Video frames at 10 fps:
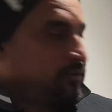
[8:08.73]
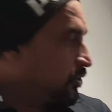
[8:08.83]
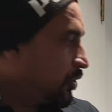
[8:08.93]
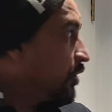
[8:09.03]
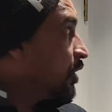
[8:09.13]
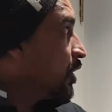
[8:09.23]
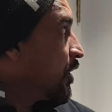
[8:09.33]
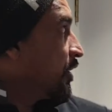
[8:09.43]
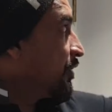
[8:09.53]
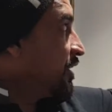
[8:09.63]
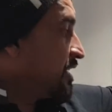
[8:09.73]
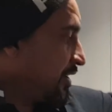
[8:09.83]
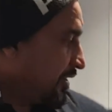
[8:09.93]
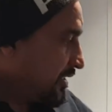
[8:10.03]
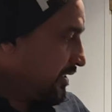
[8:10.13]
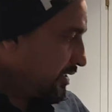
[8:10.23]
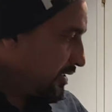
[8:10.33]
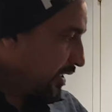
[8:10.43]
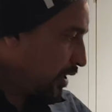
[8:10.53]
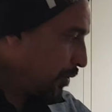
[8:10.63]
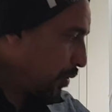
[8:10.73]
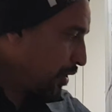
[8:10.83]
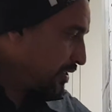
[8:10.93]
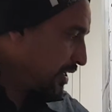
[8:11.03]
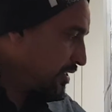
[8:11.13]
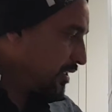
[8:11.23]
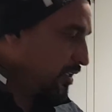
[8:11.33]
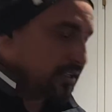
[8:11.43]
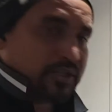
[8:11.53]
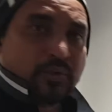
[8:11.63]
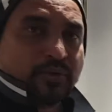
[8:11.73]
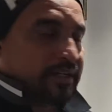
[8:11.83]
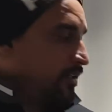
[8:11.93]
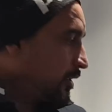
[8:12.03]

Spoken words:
So 370 take away 160 is 210.